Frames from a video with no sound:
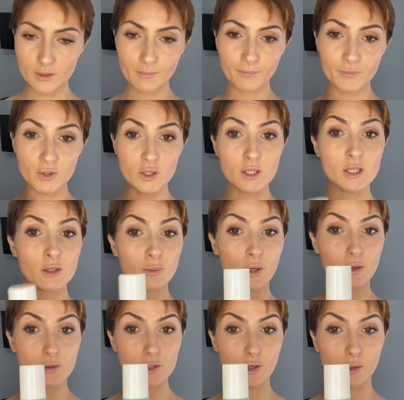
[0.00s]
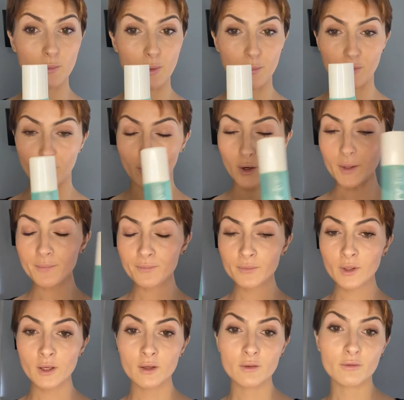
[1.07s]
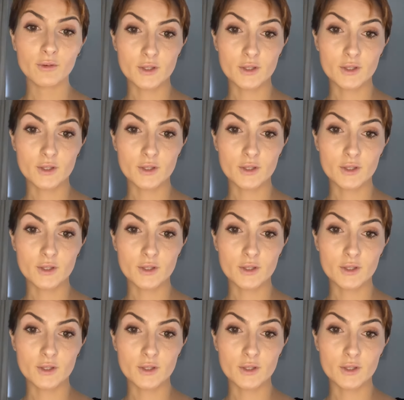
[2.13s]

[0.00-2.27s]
So this is what I was talking about before for